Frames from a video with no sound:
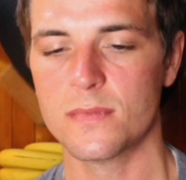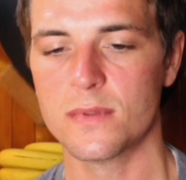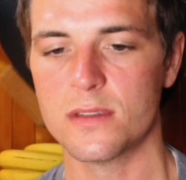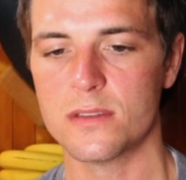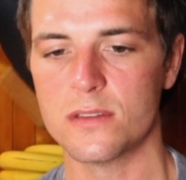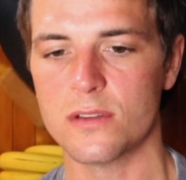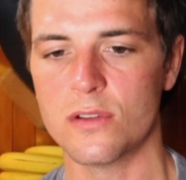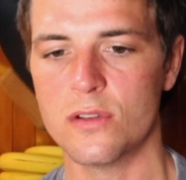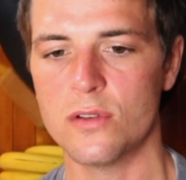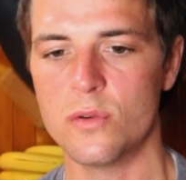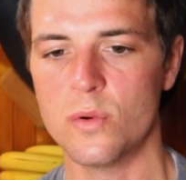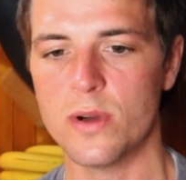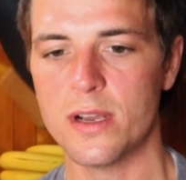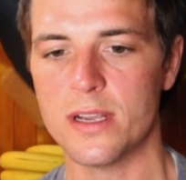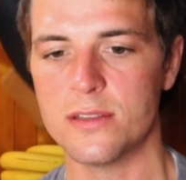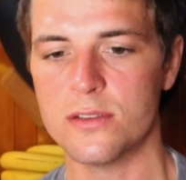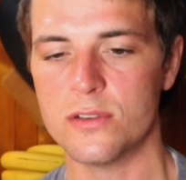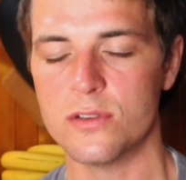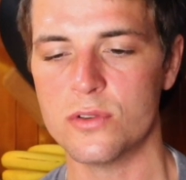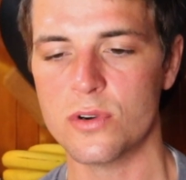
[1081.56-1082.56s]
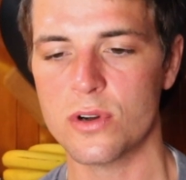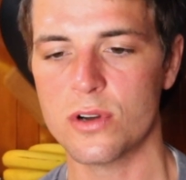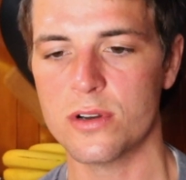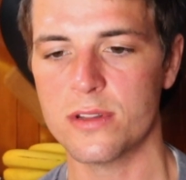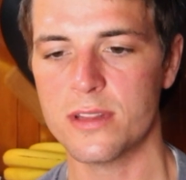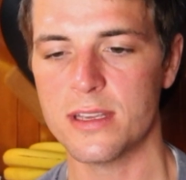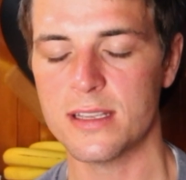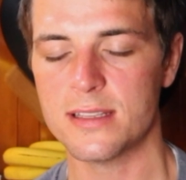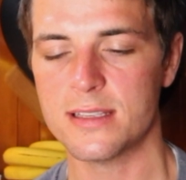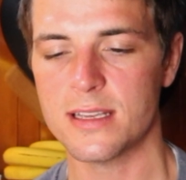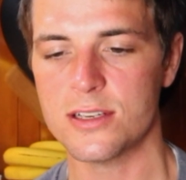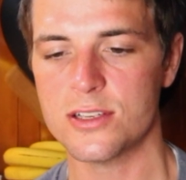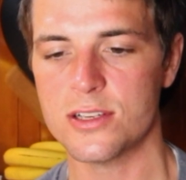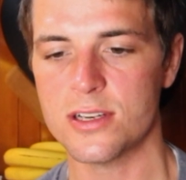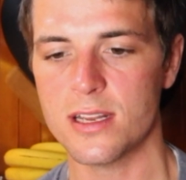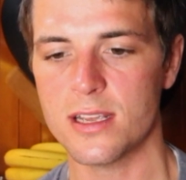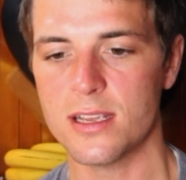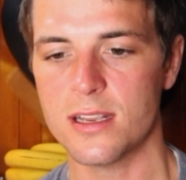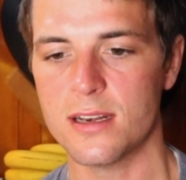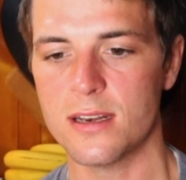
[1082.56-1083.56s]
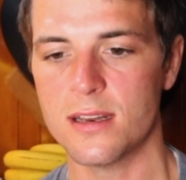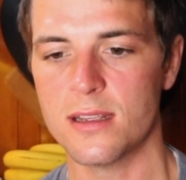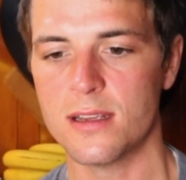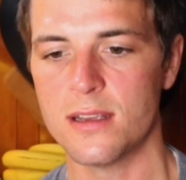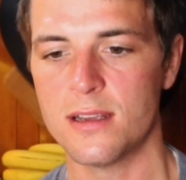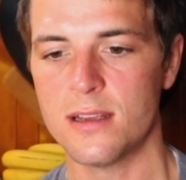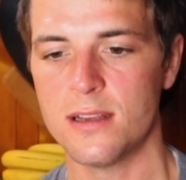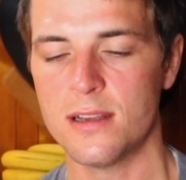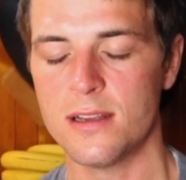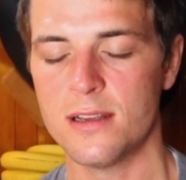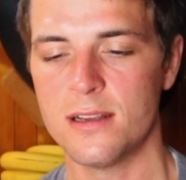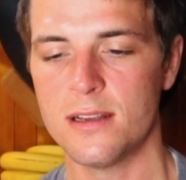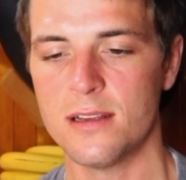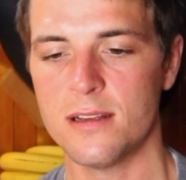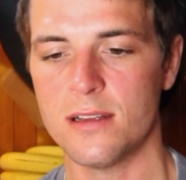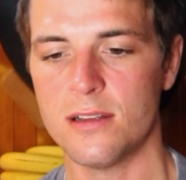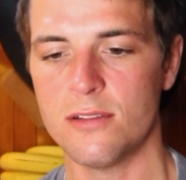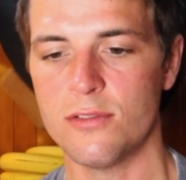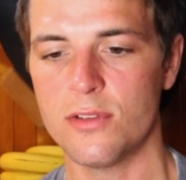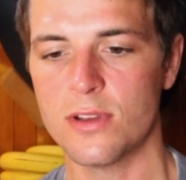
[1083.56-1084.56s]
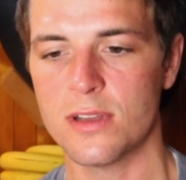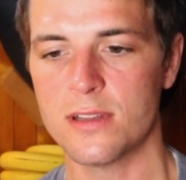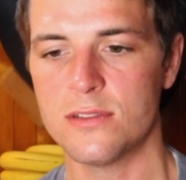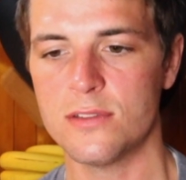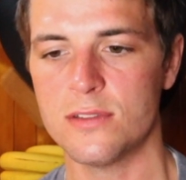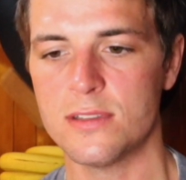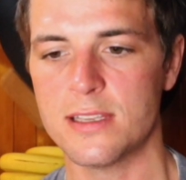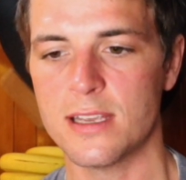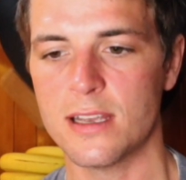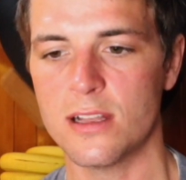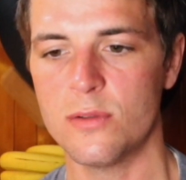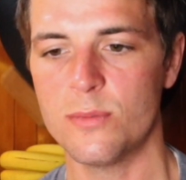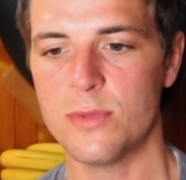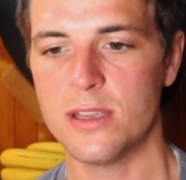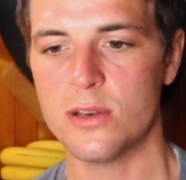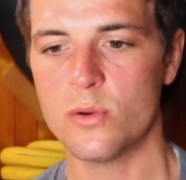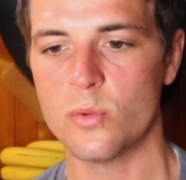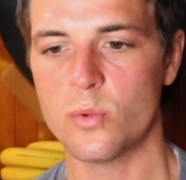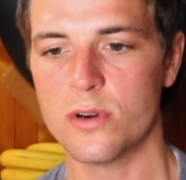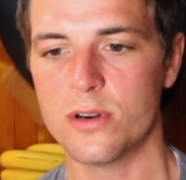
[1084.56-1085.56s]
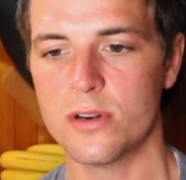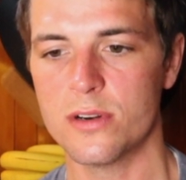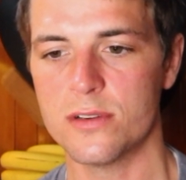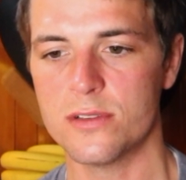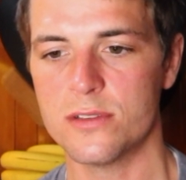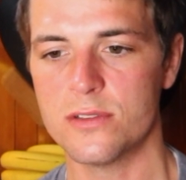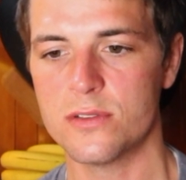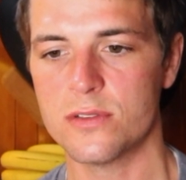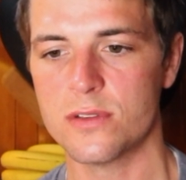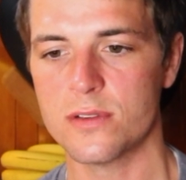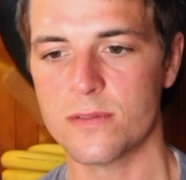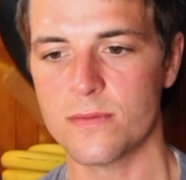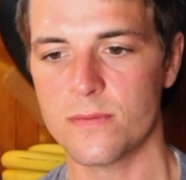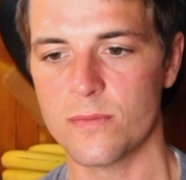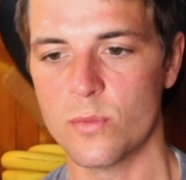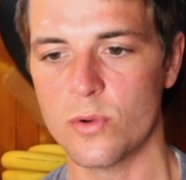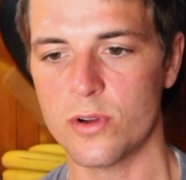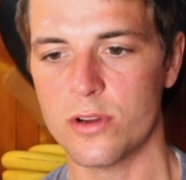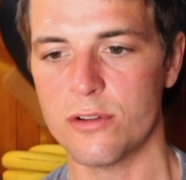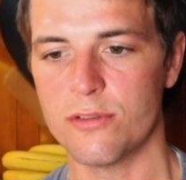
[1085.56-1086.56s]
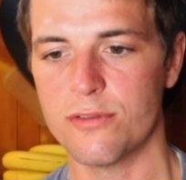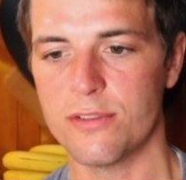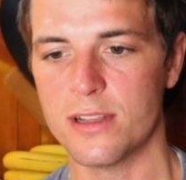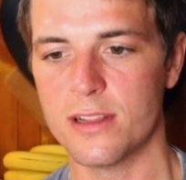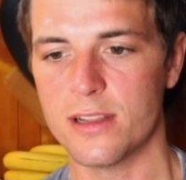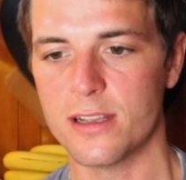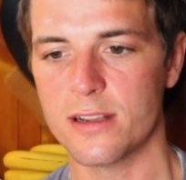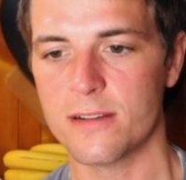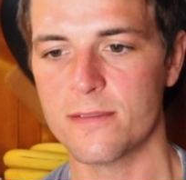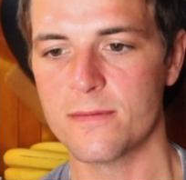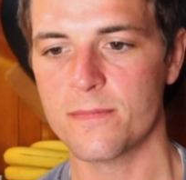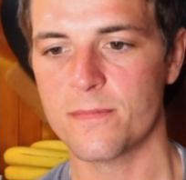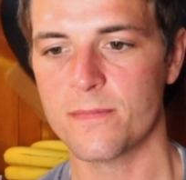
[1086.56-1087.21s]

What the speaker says: It's a good way to draw the attention in. If you had to tell me in words what you're feeling,